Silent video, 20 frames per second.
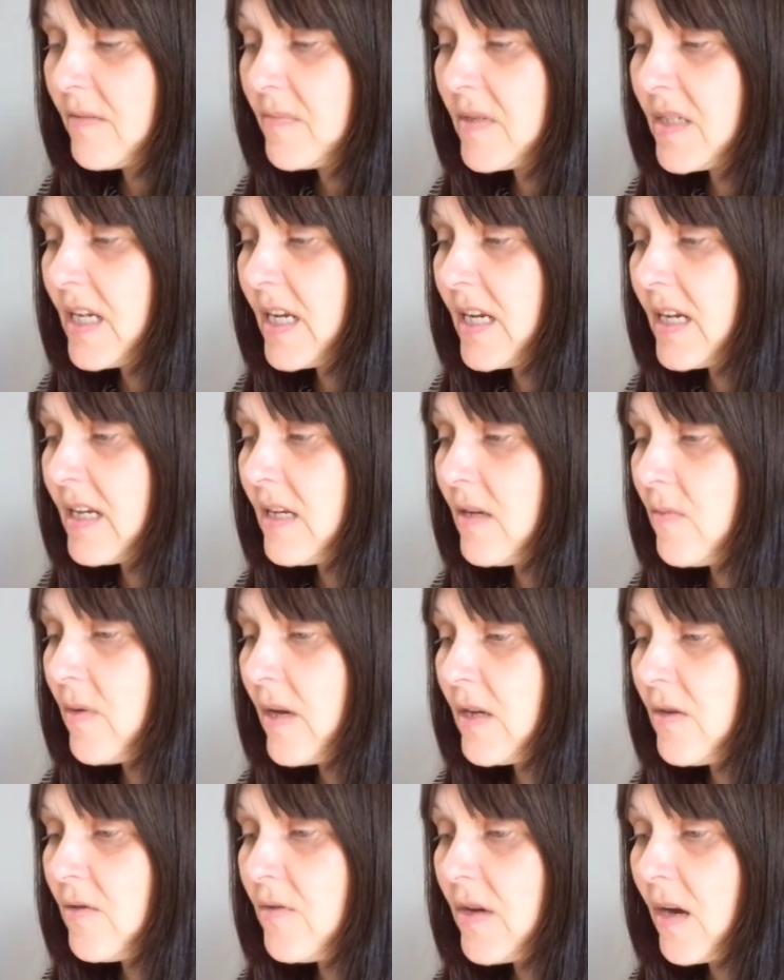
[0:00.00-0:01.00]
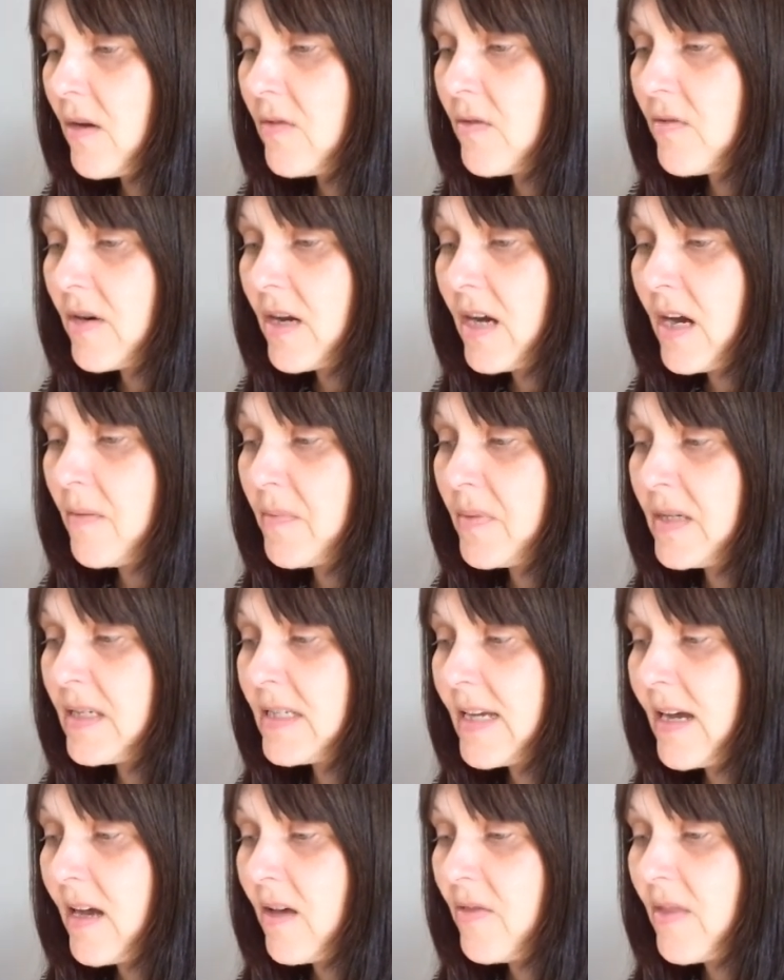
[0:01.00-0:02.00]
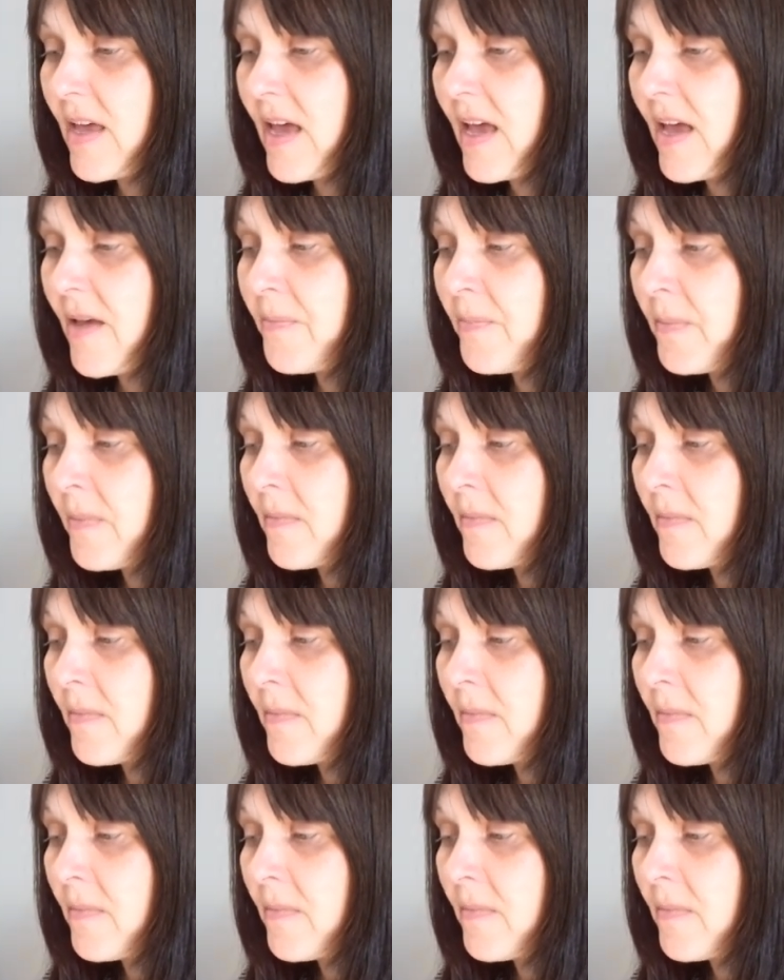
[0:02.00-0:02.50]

particularly when you know there are companies out there